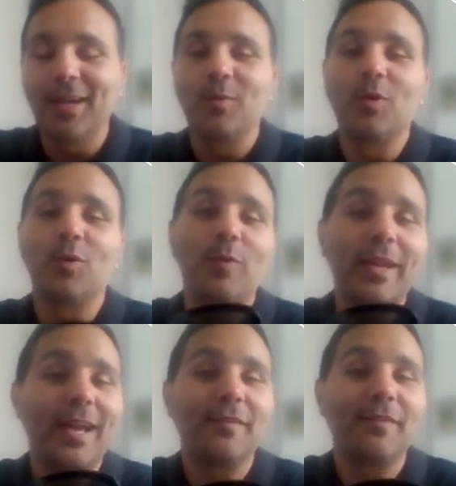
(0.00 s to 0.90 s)
Well,
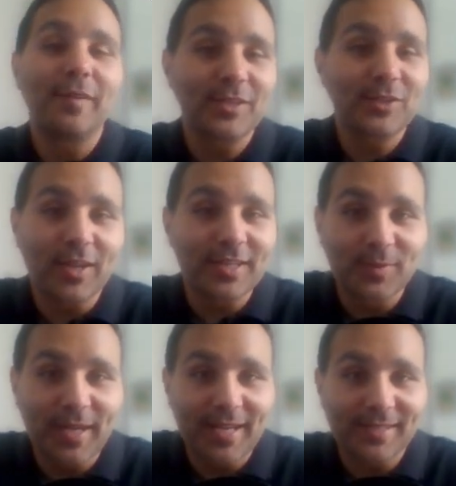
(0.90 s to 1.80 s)
we are very excited
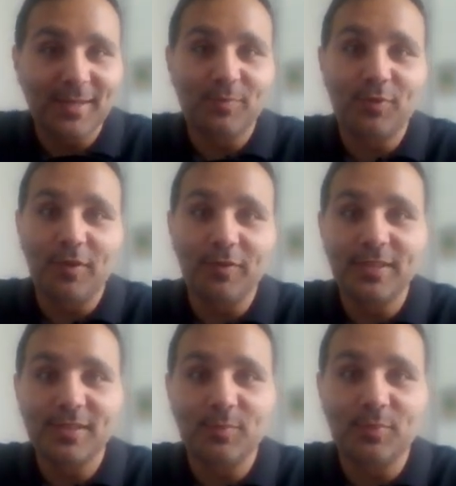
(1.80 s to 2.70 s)
to announce that
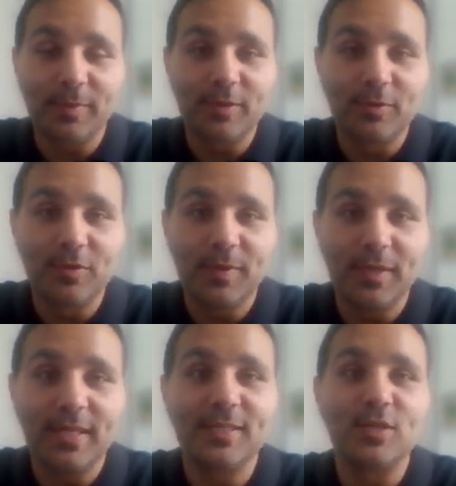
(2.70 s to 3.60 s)
Providence Property Group
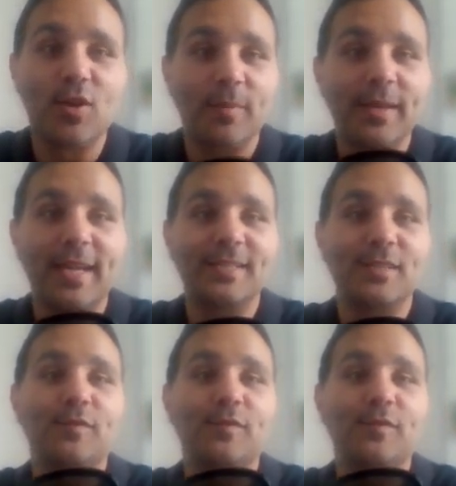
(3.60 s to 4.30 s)
is nominated